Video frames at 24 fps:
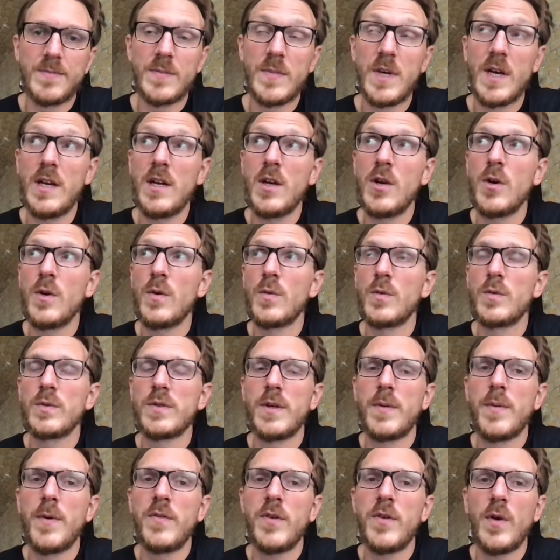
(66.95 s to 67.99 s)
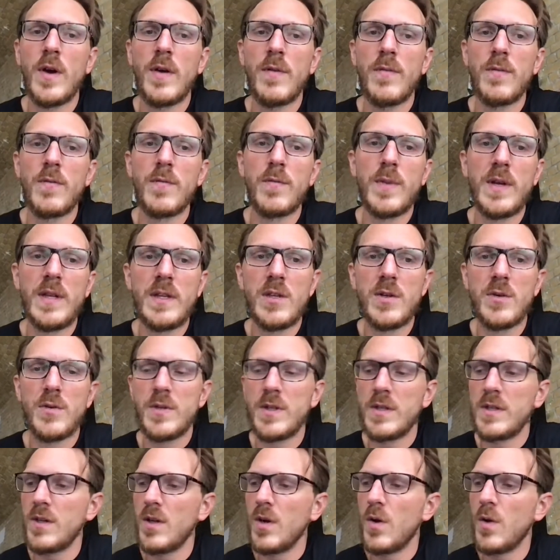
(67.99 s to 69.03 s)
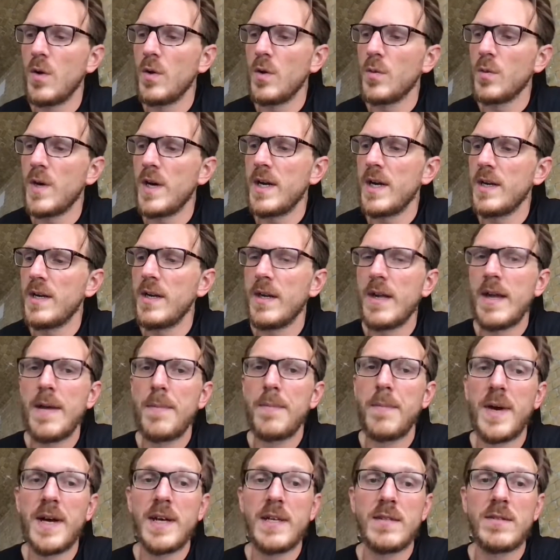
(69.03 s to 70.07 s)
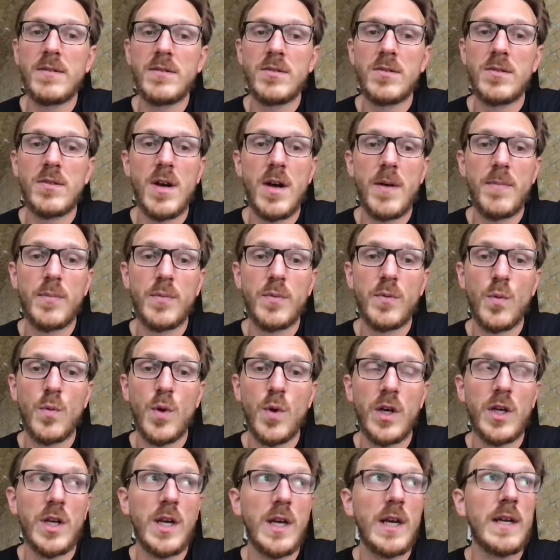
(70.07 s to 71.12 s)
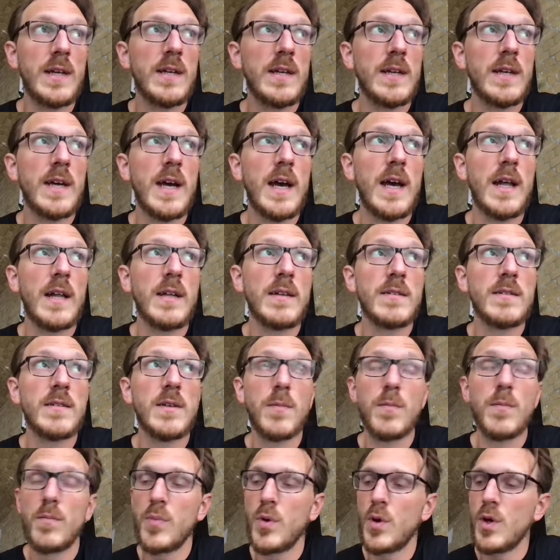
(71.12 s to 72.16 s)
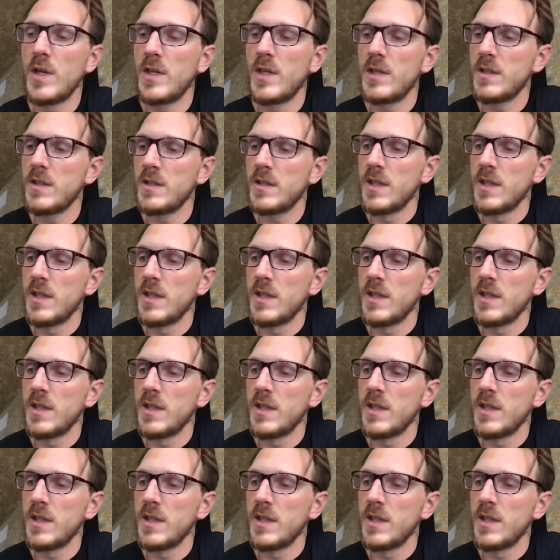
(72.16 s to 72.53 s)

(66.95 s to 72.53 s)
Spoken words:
I know some of you have been using the old one. It might stop working at some point.